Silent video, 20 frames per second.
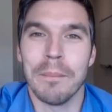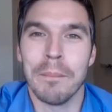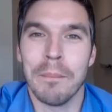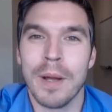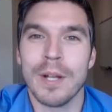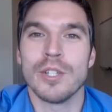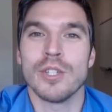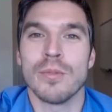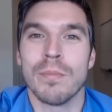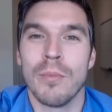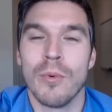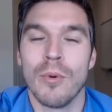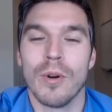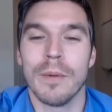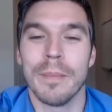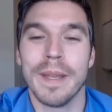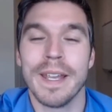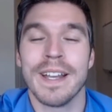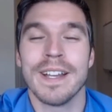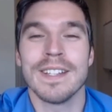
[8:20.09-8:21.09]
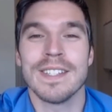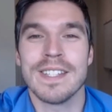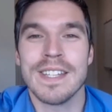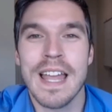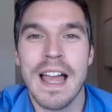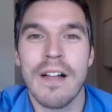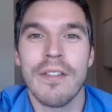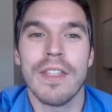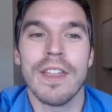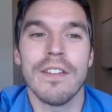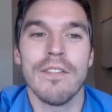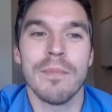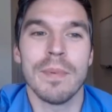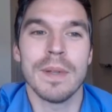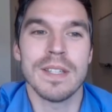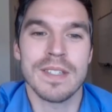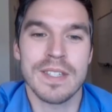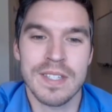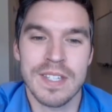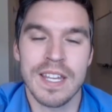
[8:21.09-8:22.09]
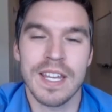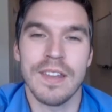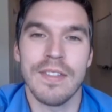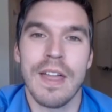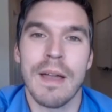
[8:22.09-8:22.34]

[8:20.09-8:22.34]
much more, because now they've been seen.